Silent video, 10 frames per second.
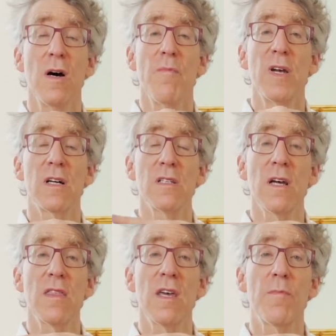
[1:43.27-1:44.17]
because
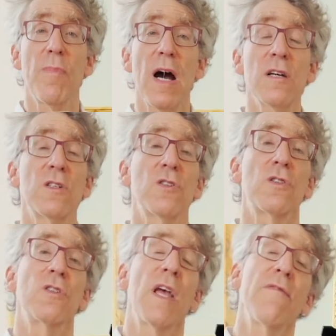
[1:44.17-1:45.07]
I think Bach
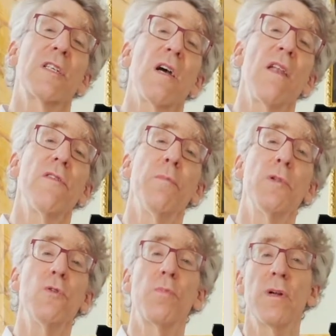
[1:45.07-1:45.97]
gave us kind of a
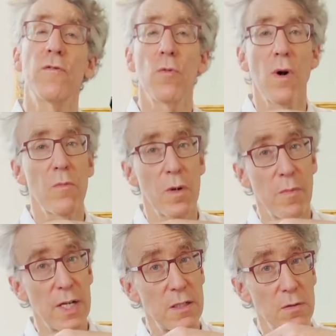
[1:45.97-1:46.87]
blueprint for what one
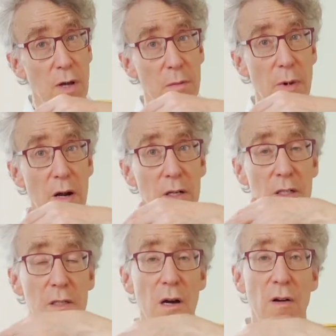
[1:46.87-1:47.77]
might do on the modern
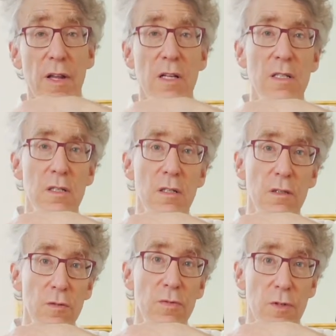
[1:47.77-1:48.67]
guitar in his
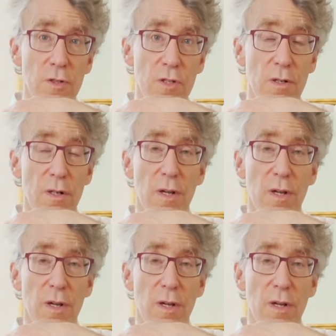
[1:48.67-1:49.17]
lute version,